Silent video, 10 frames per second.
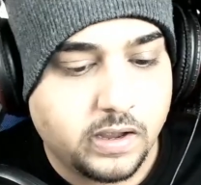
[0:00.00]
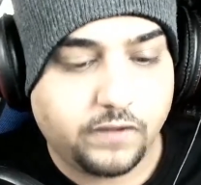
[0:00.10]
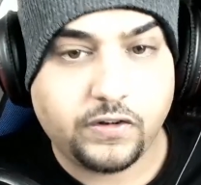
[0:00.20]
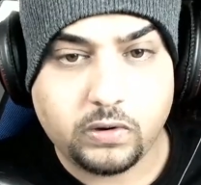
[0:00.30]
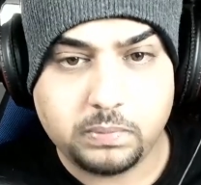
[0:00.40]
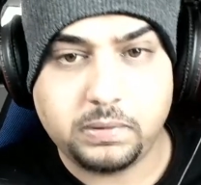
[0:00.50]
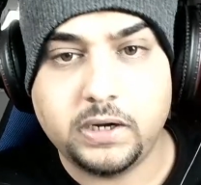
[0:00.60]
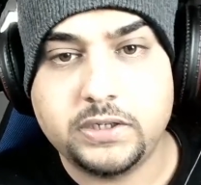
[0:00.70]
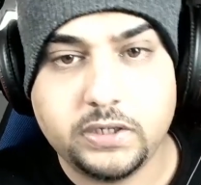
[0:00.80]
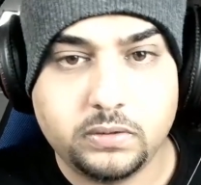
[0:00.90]
If I
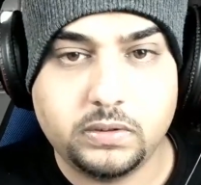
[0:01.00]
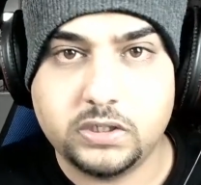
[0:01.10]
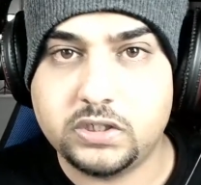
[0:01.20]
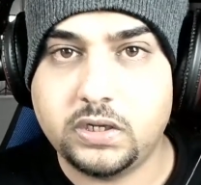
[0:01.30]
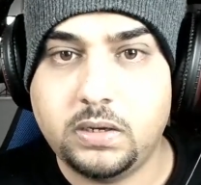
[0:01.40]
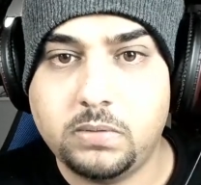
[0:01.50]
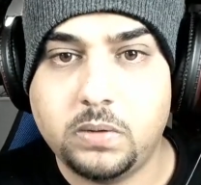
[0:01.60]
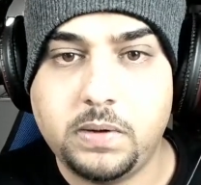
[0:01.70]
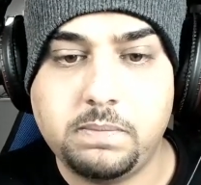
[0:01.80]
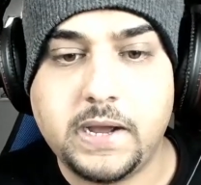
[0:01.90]
reply to you, then just
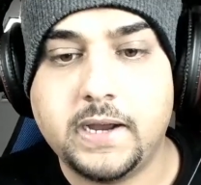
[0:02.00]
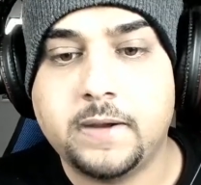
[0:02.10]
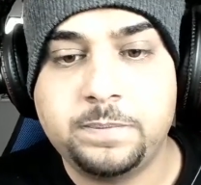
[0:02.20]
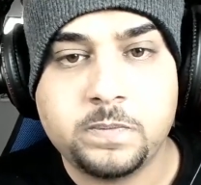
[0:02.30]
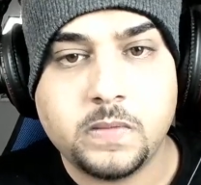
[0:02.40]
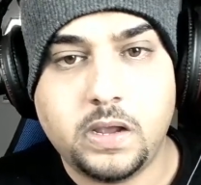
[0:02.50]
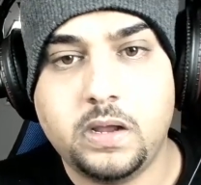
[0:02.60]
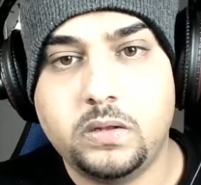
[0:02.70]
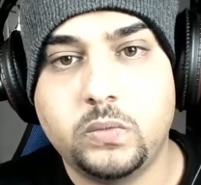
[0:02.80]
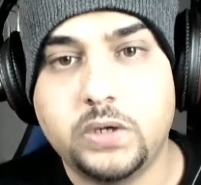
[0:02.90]
email me back,
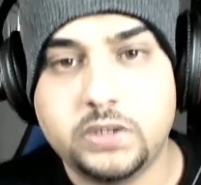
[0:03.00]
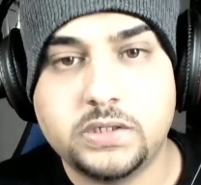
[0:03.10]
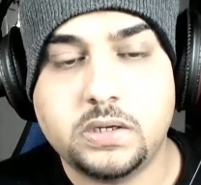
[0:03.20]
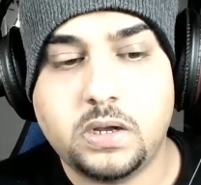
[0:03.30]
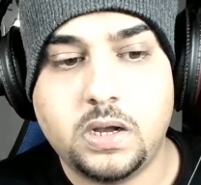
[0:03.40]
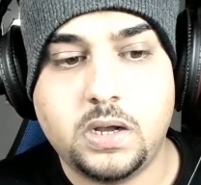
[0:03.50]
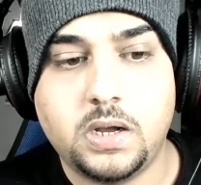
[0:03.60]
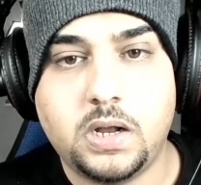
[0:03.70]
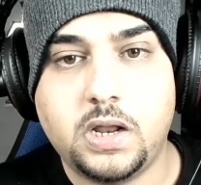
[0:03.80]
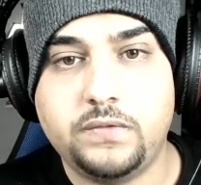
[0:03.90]
and the winners,
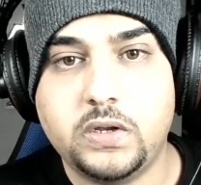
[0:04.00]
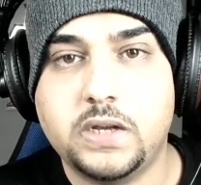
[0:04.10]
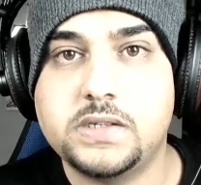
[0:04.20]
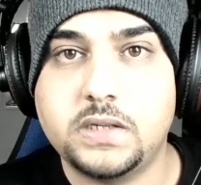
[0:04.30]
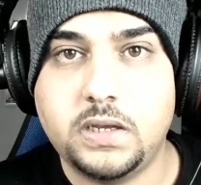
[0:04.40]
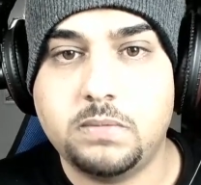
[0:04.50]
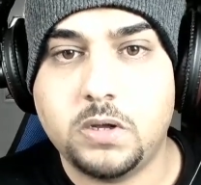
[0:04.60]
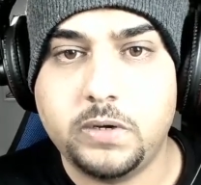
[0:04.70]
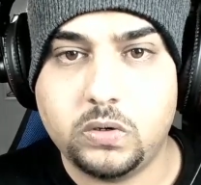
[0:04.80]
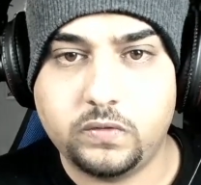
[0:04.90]
I'll have you guys
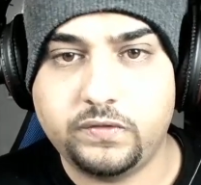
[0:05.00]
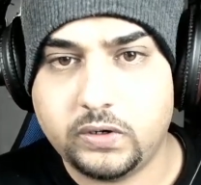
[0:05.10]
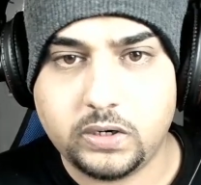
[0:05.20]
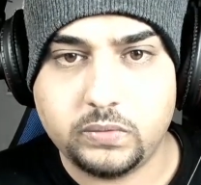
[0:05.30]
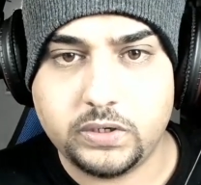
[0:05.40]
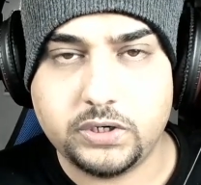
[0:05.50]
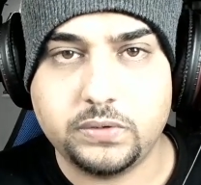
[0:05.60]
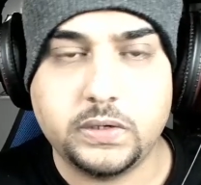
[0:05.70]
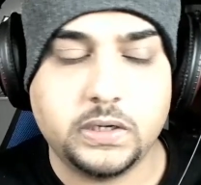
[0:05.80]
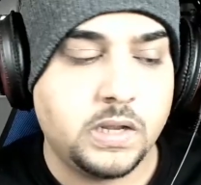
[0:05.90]
email me, or we'll figure out a way to
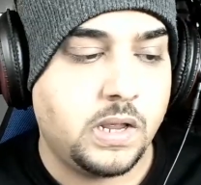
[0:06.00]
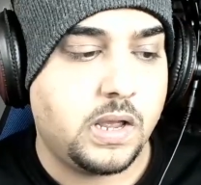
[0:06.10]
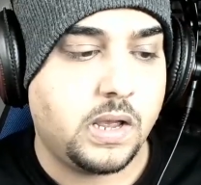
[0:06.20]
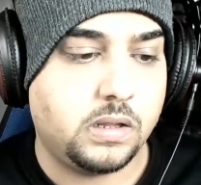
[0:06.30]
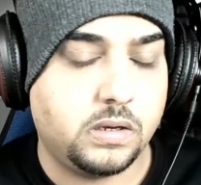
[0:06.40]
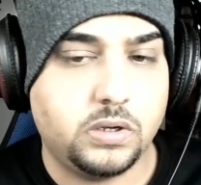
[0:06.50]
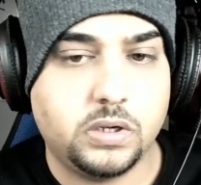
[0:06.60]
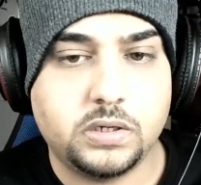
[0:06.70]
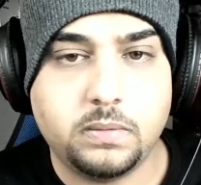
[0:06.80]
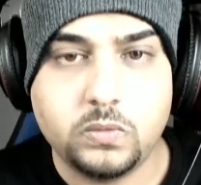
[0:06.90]
do it, and then you
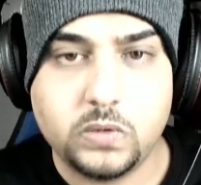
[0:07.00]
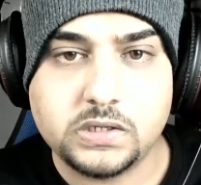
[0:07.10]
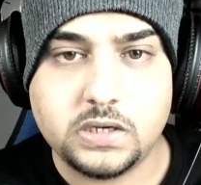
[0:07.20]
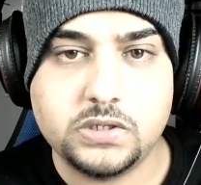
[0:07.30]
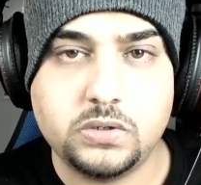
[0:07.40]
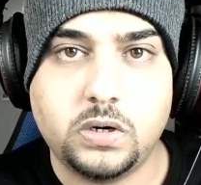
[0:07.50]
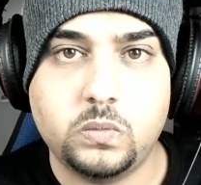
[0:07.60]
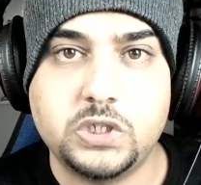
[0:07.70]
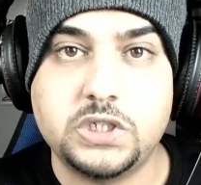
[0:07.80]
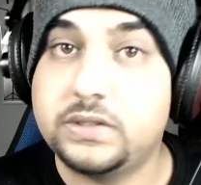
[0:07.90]
can tell me what size you are
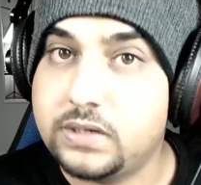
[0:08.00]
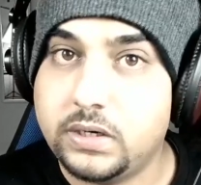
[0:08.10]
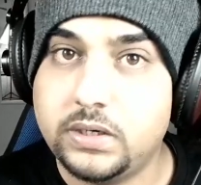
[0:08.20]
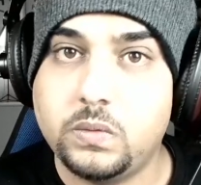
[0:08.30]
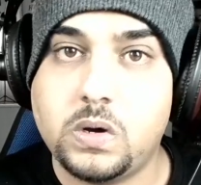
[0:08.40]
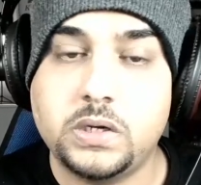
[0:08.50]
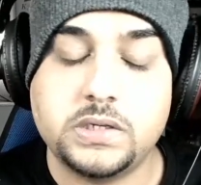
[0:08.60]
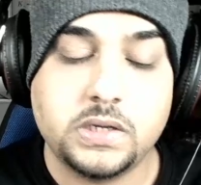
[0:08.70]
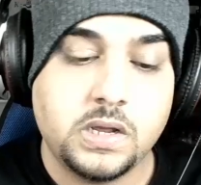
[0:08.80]
and which design you want